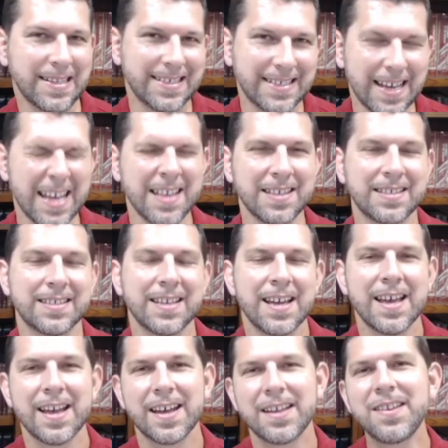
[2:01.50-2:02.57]
sense.
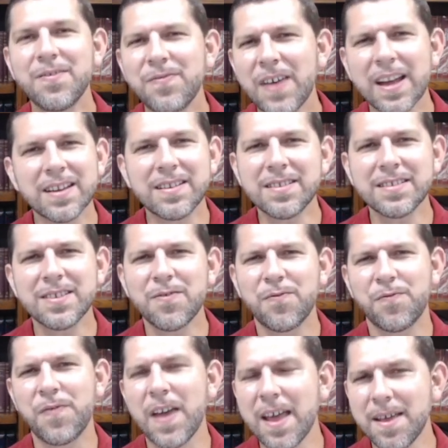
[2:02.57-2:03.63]
And the fact is that
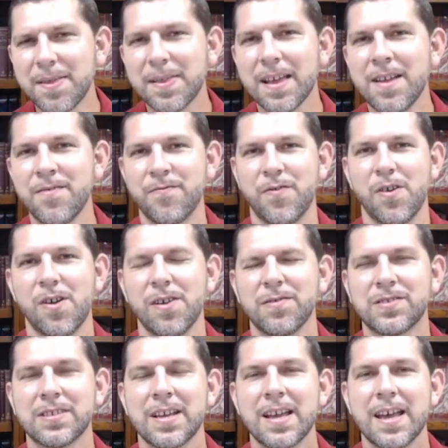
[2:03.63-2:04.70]
faith
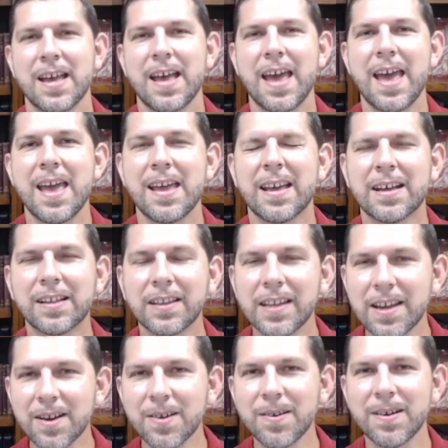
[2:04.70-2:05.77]
involves a
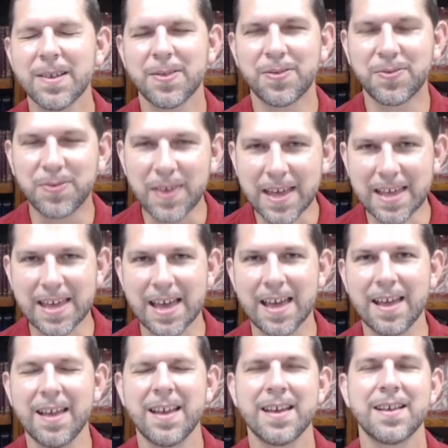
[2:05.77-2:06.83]
clear
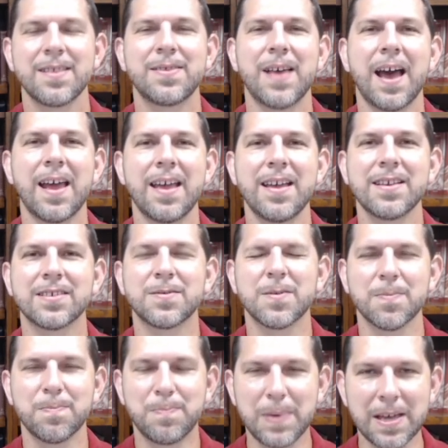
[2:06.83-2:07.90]
thinking that is
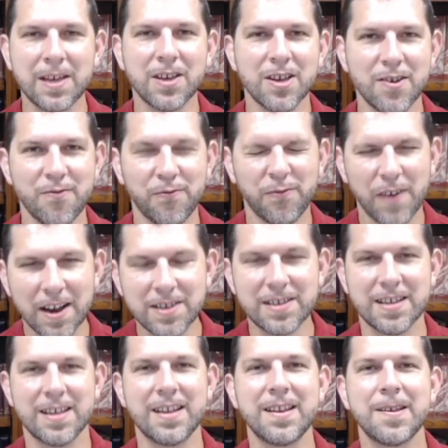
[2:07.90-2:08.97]
being
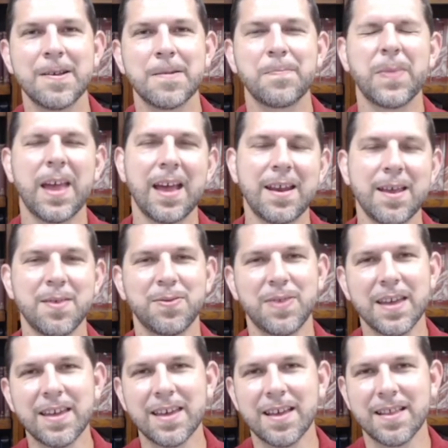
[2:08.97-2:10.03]
confronted and a
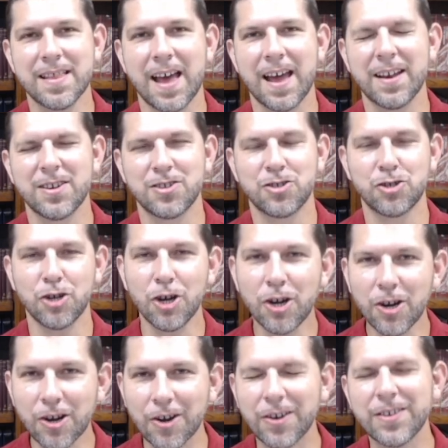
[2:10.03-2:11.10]
thinking that
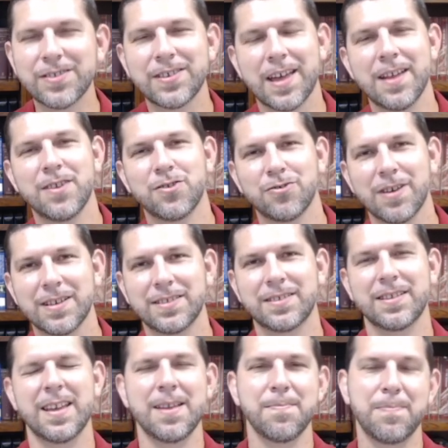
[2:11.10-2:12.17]
churns and
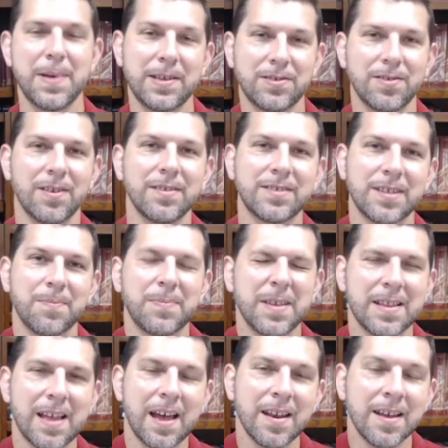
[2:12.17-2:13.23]
trusts and based on
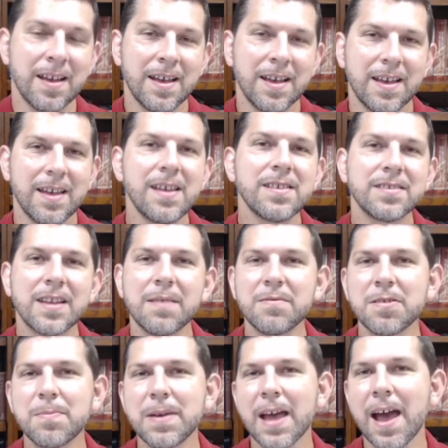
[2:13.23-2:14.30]
something that is deemed
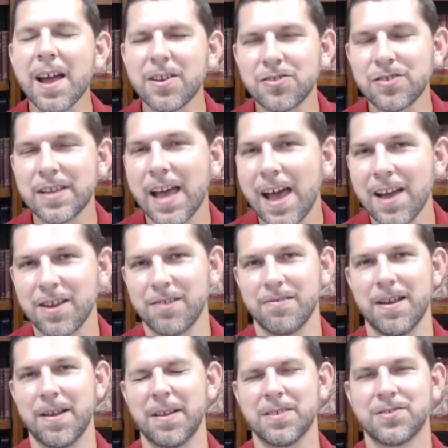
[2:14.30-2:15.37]
to be actually
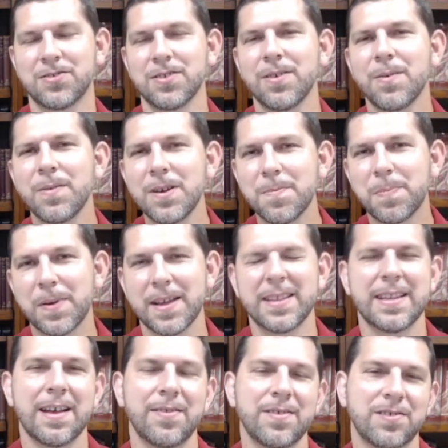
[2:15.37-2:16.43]
accurate. And so I want to break
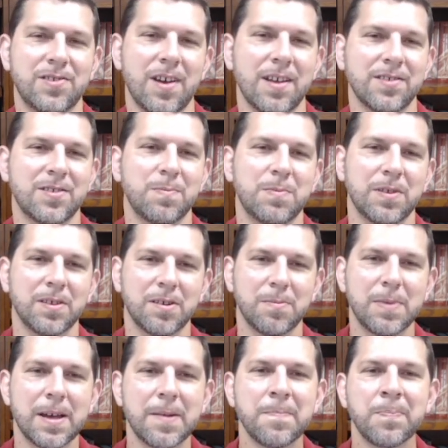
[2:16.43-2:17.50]
down this concept a little
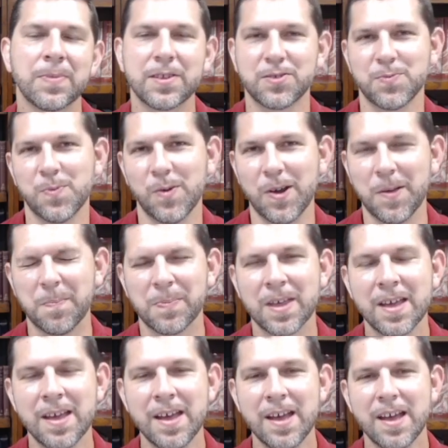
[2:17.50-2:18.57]
bit this morning.
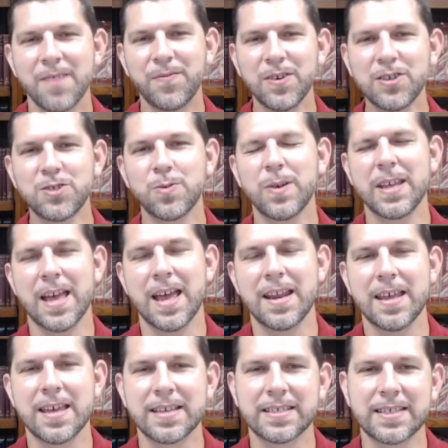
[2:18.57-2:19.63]
In verse 28,
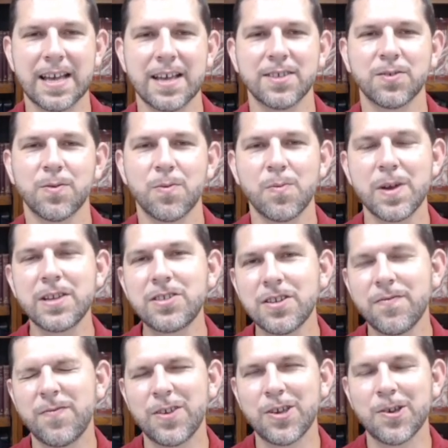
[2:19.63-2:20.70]
he says, Which
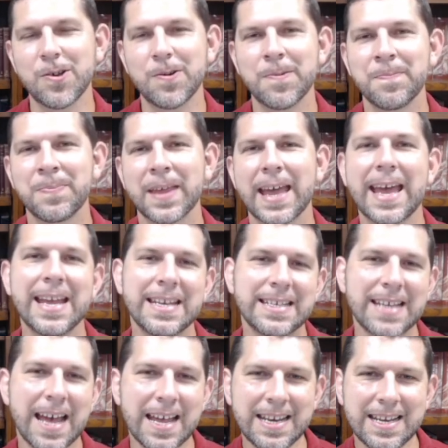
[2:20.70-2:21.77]
of you
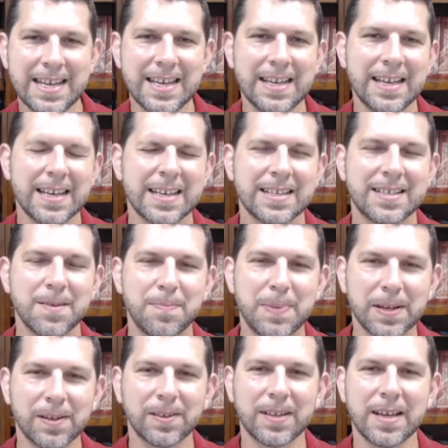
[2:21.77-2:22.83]
intending to
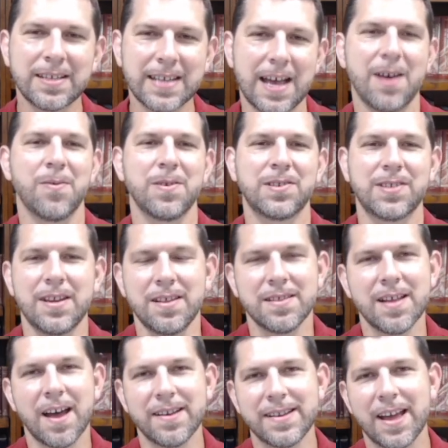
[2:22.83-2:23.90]
build a tower sitteth
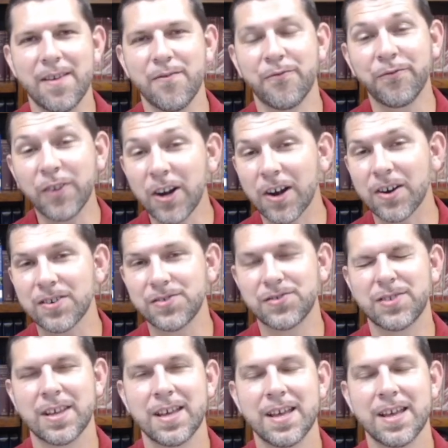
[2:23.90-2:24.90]
not down first